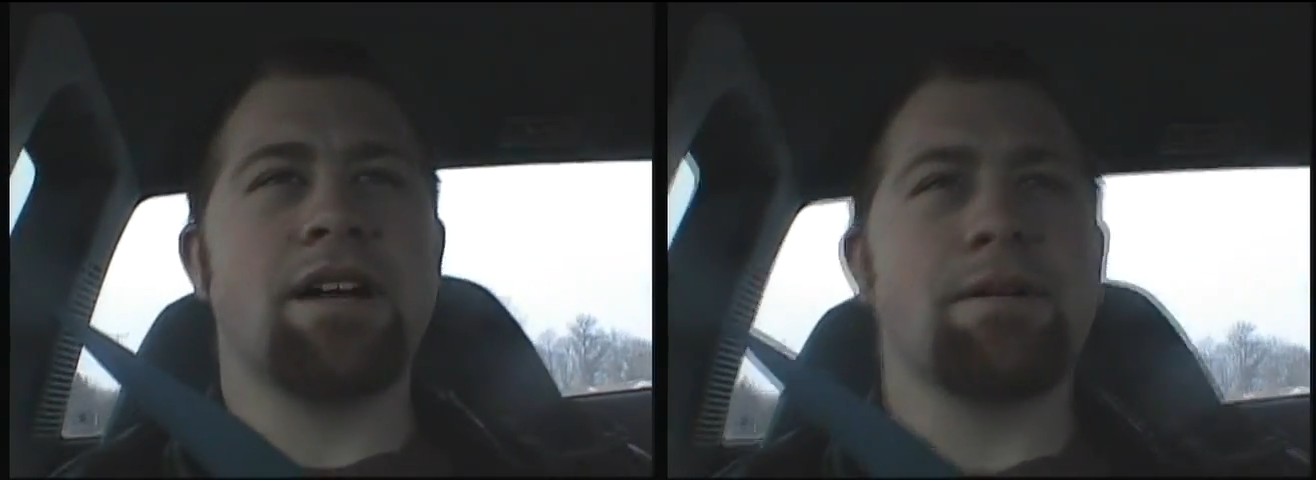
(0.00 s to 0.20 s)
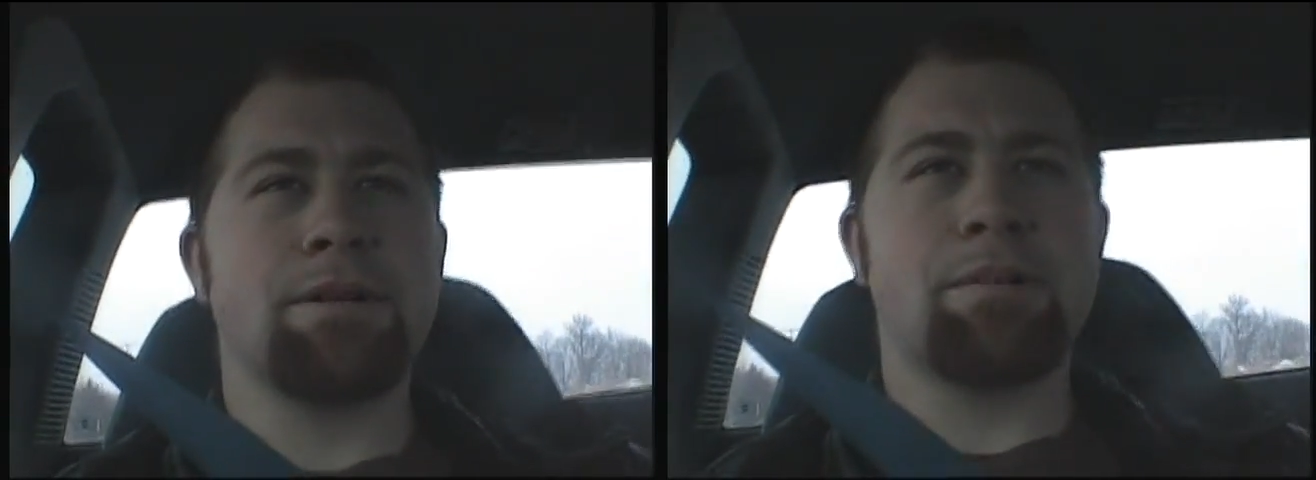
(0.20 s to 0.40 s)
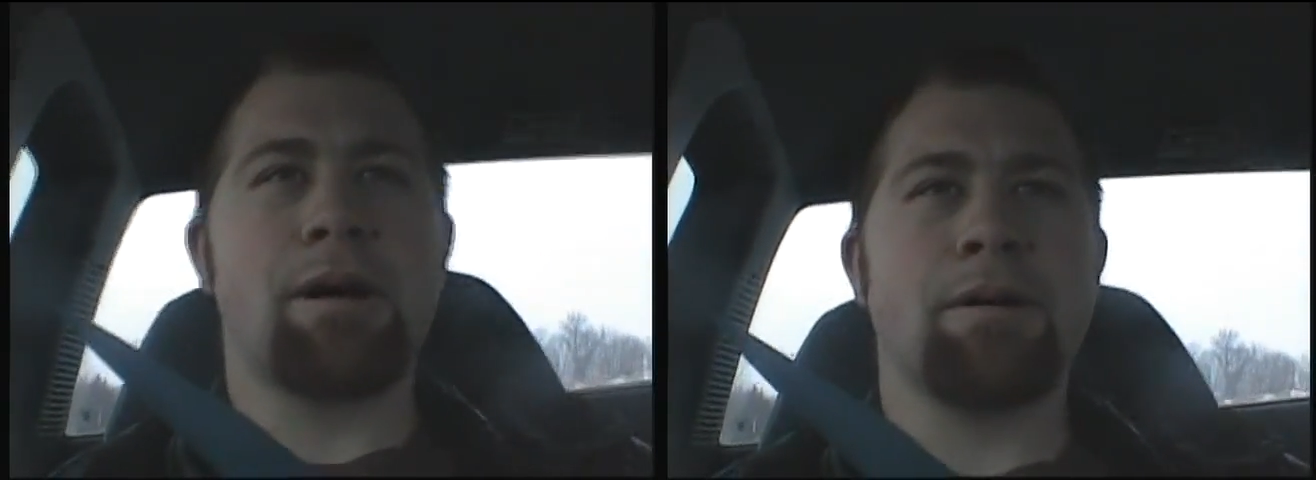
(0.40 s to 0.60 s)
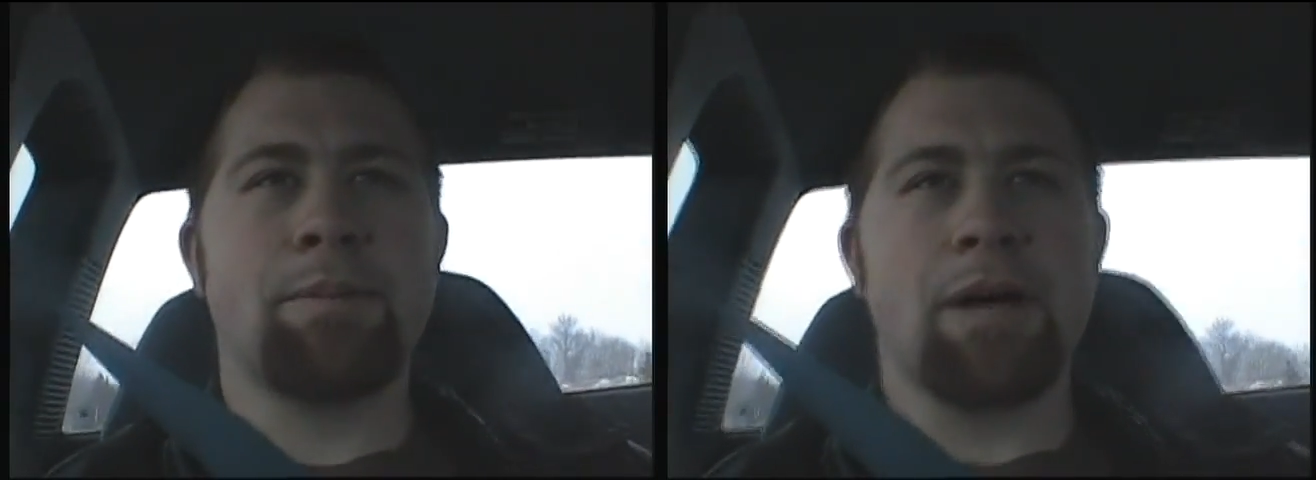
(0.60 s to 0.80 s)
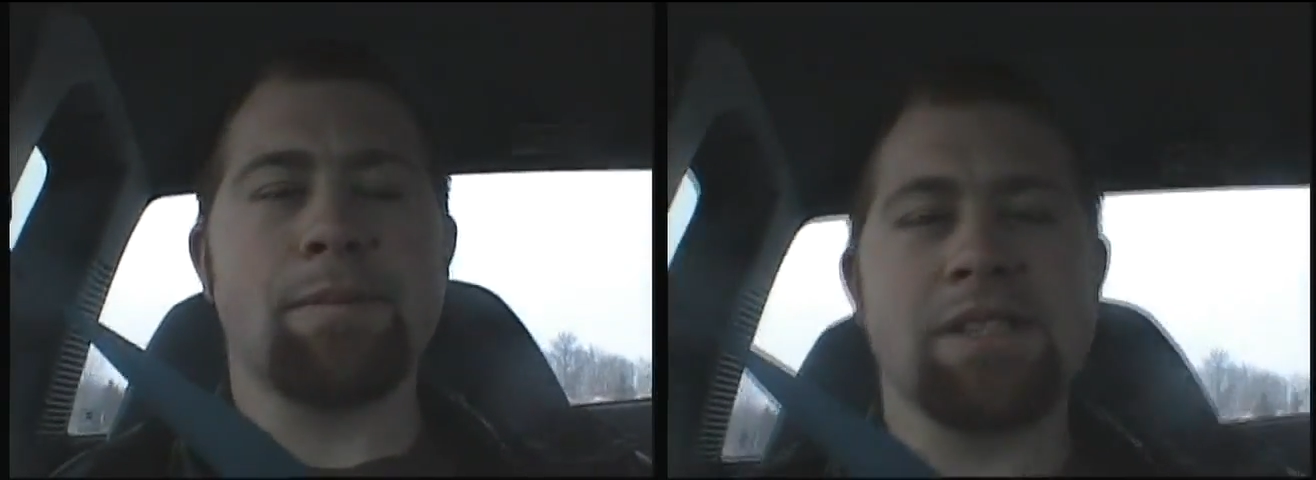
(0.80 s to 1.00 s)
I'm gonna probably
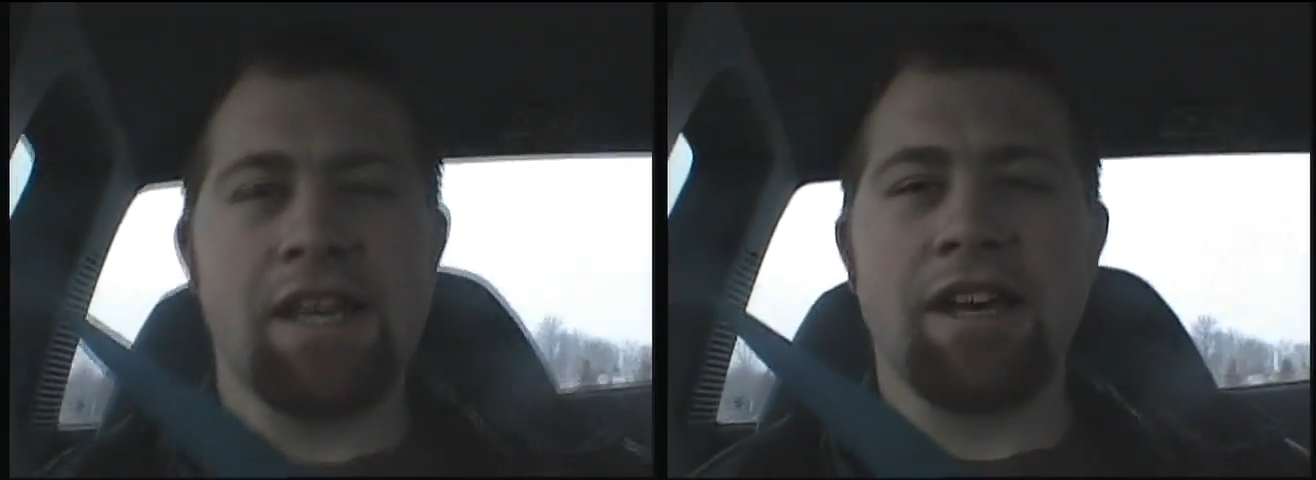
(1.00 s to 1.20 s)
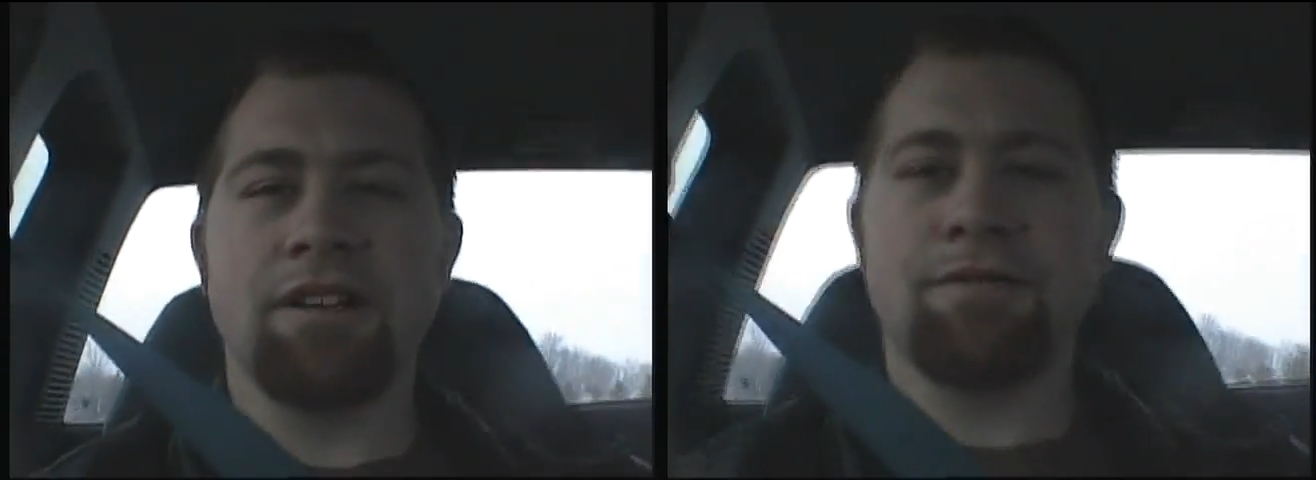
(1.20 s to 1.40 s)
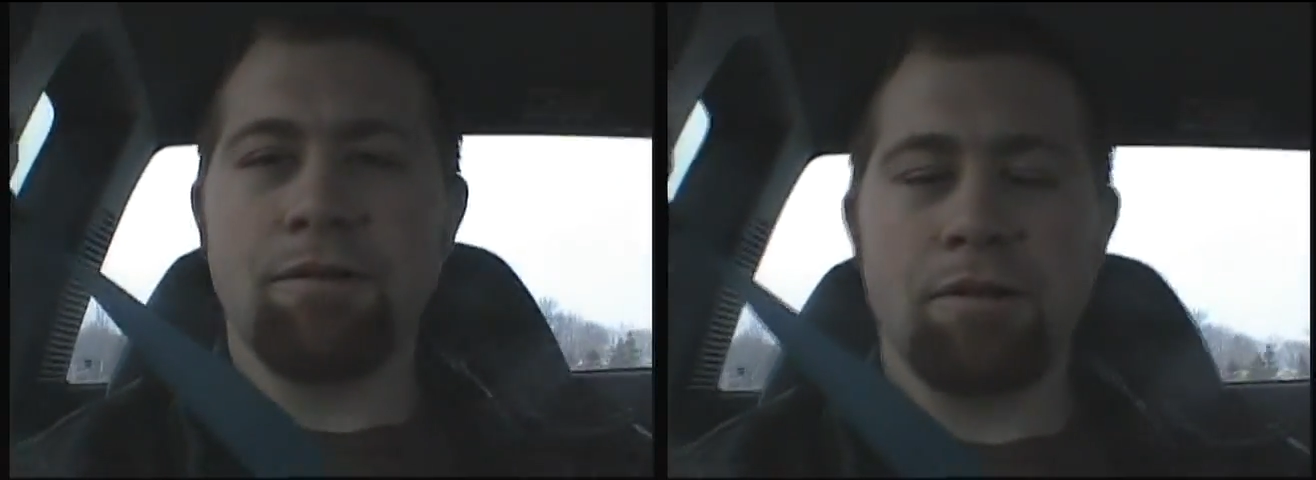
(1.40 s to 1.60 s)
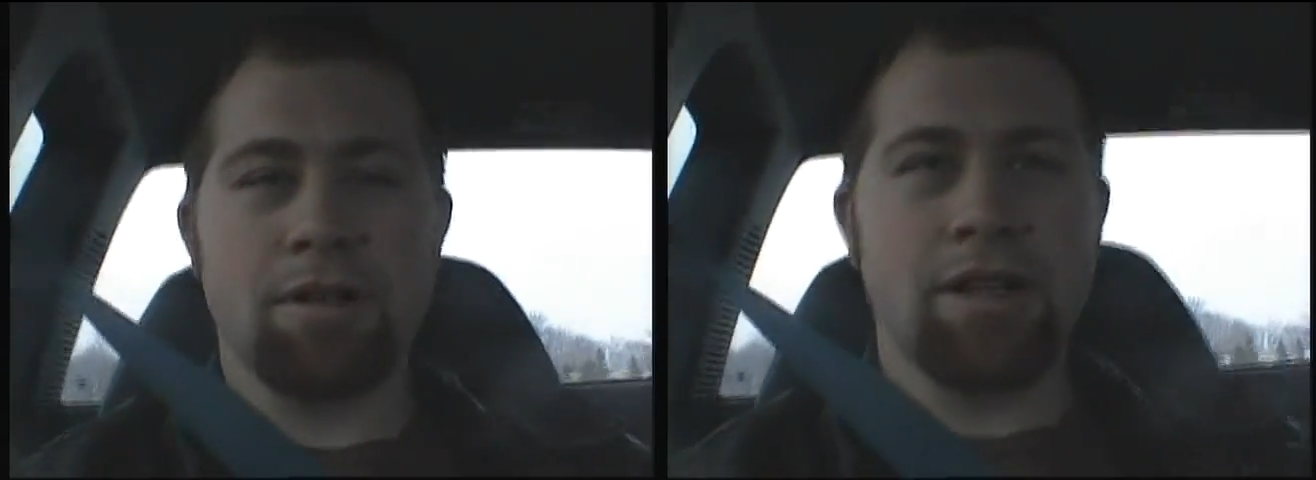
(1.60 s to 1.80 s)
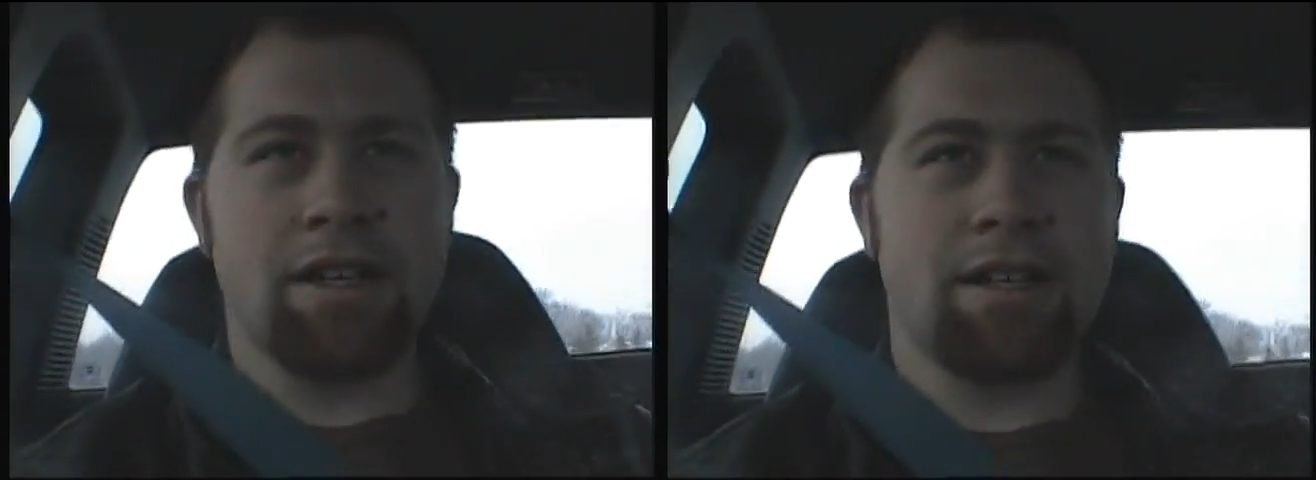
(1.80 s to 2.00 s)
pick up a scale for